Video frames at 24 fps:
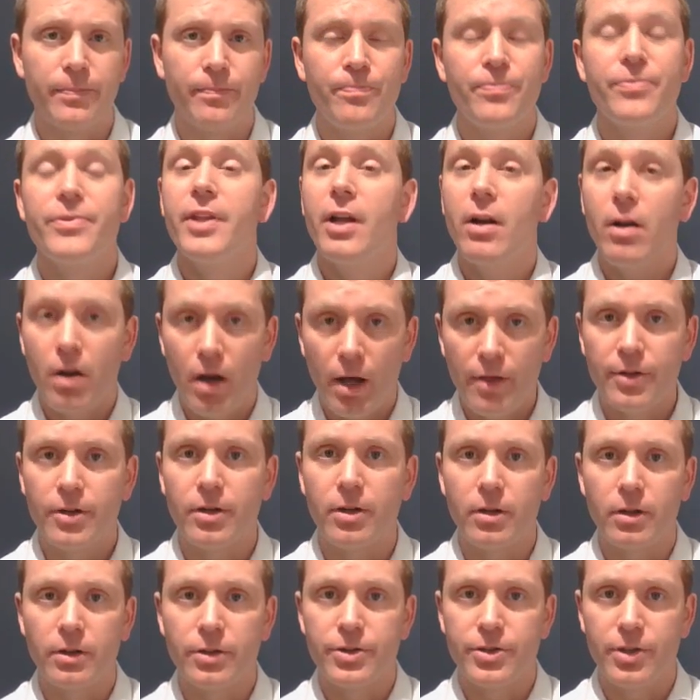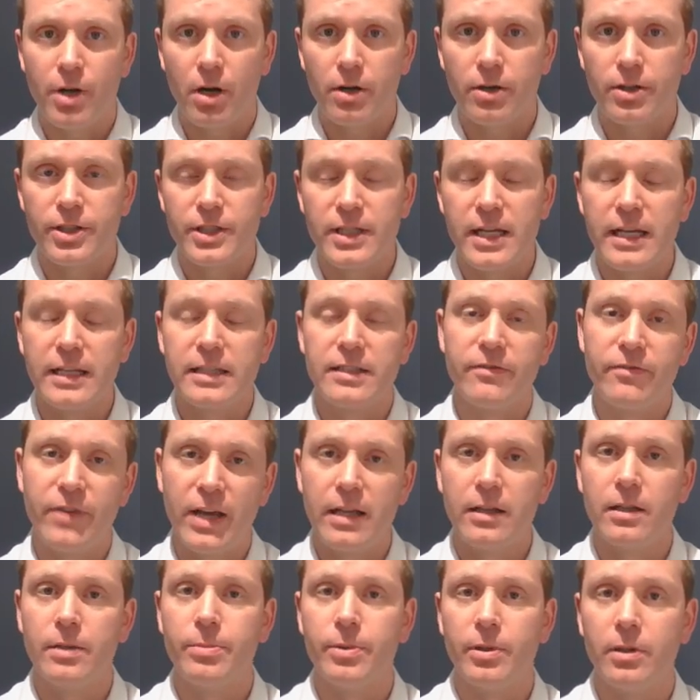There are other starter snakes
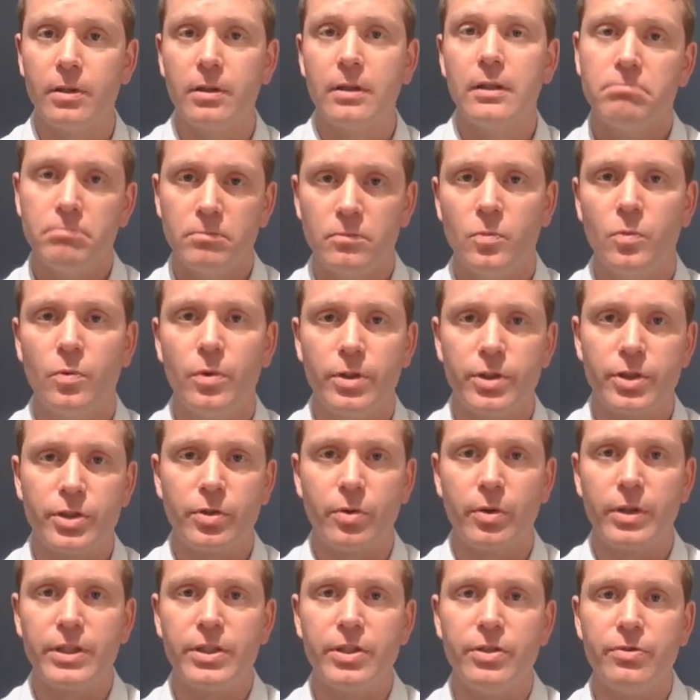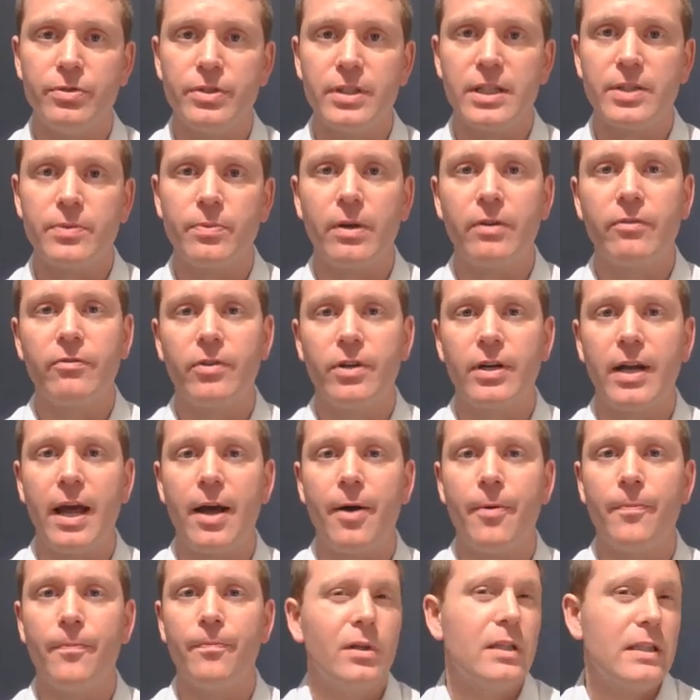available. We're just going to use this one for now.
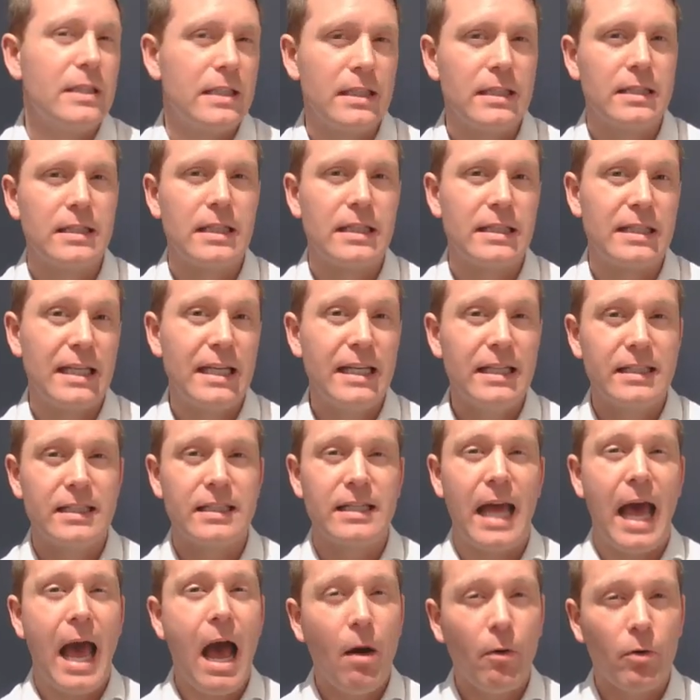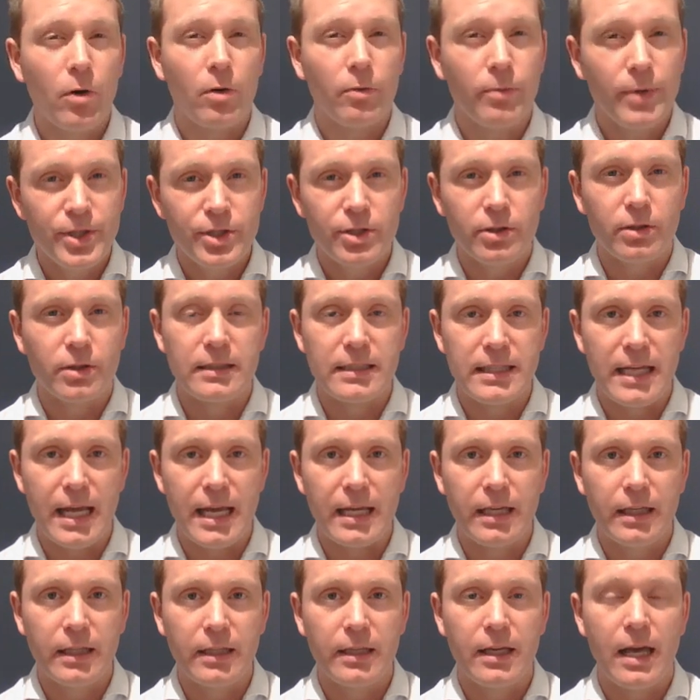Since this isn't our original
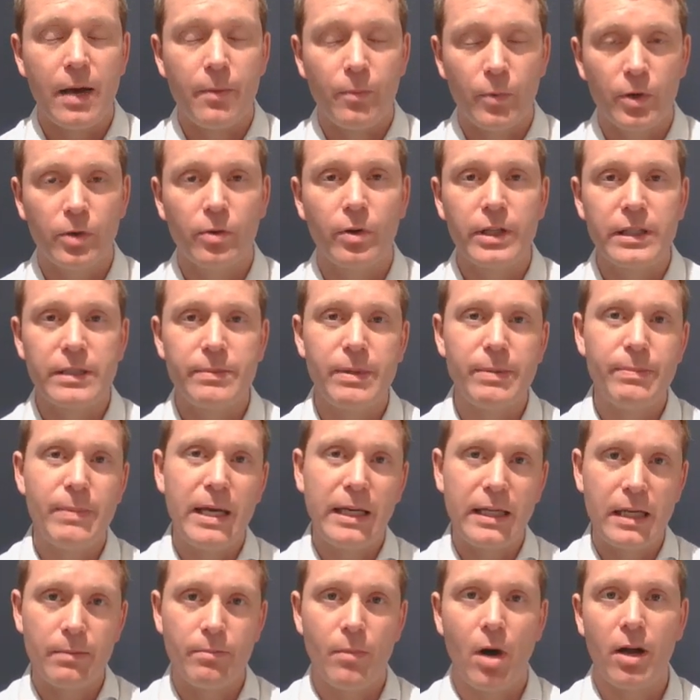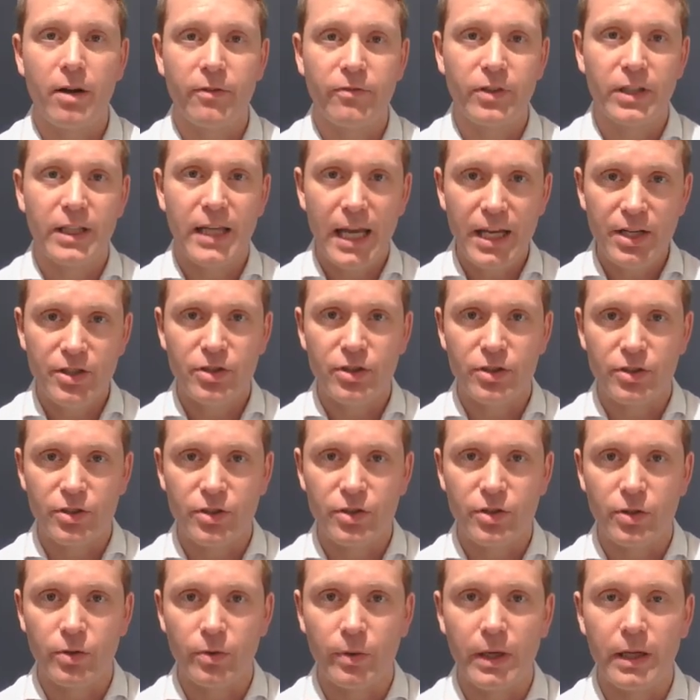snake and we're going to be making modifications
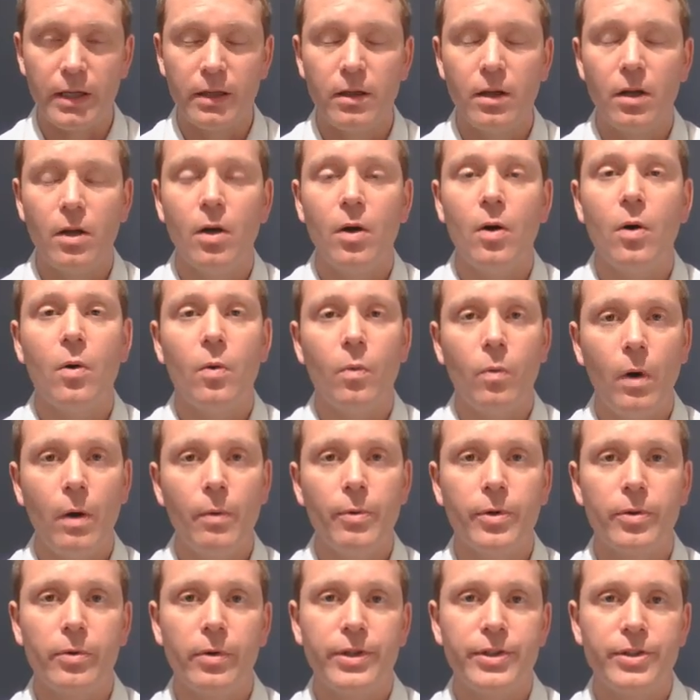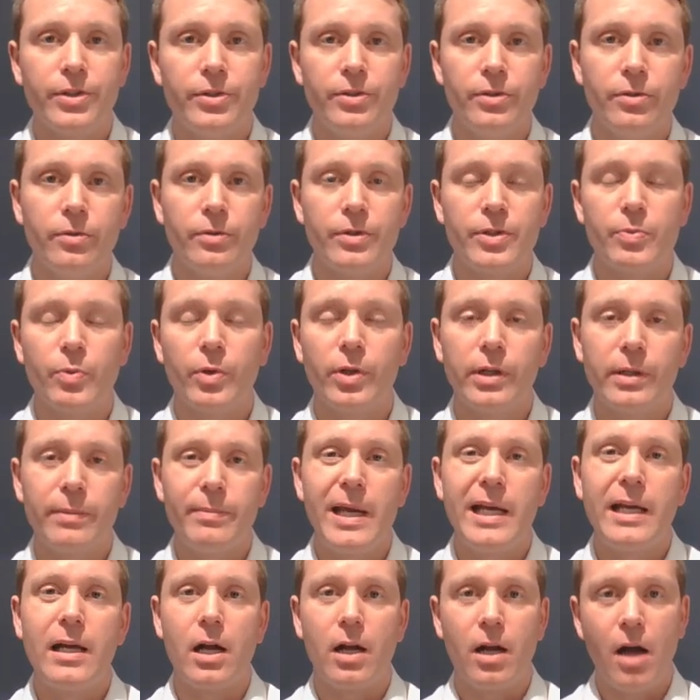to it, what we're going to do is we're going to make
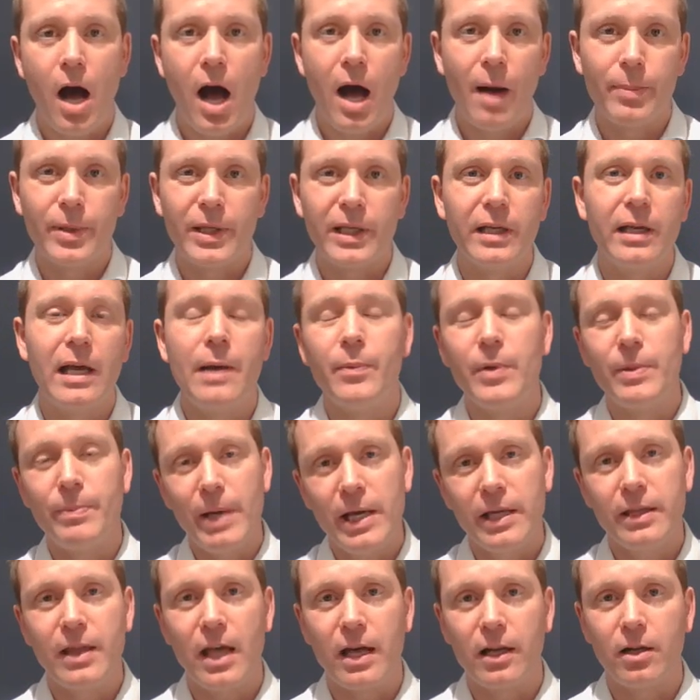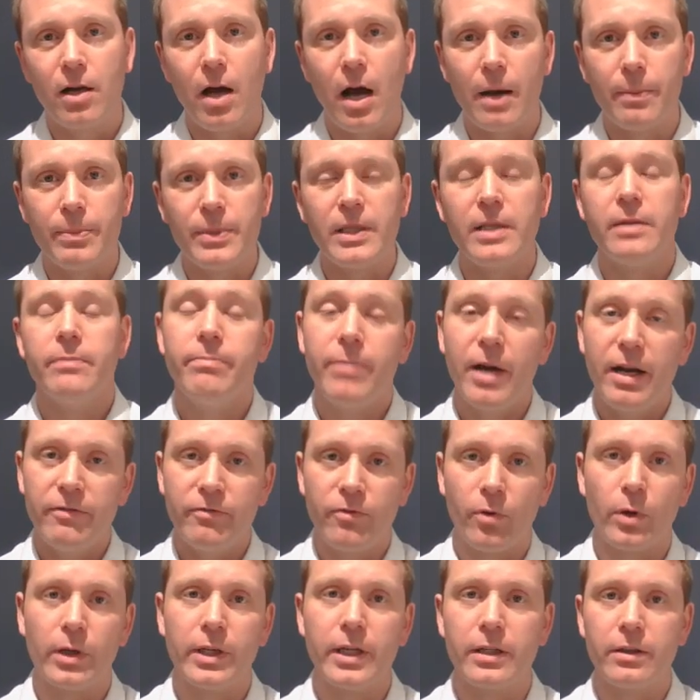a copy, and we make that copy by
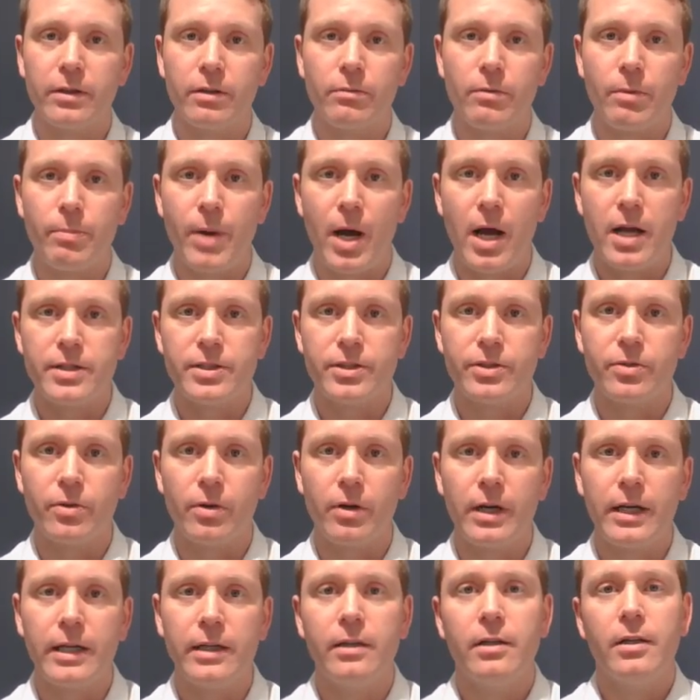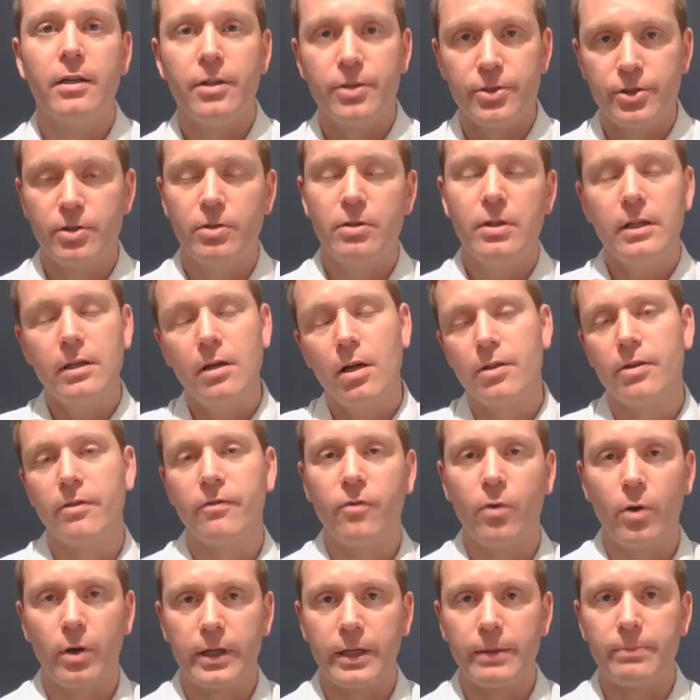forking the repository. So click on the
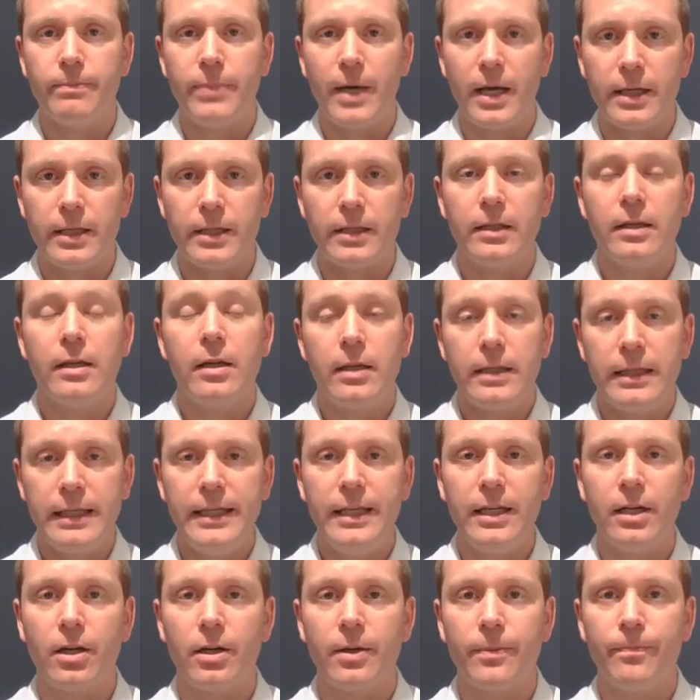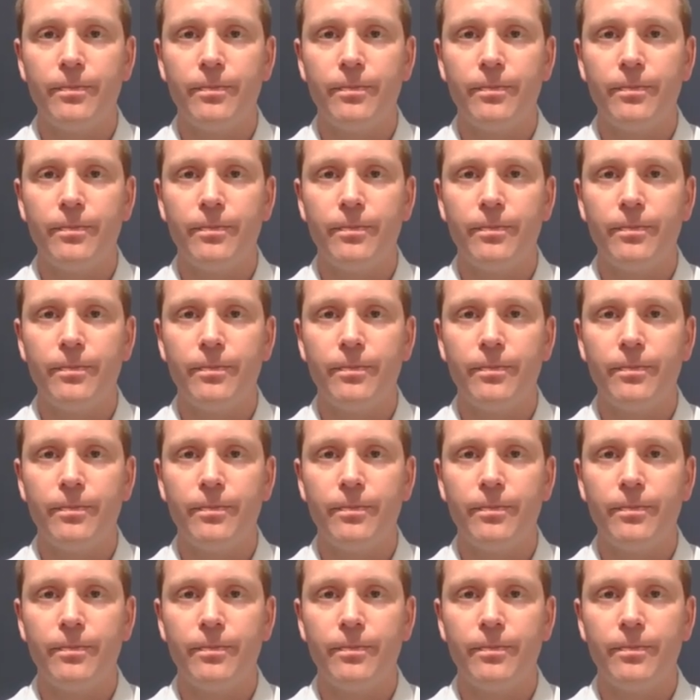Fork It button here.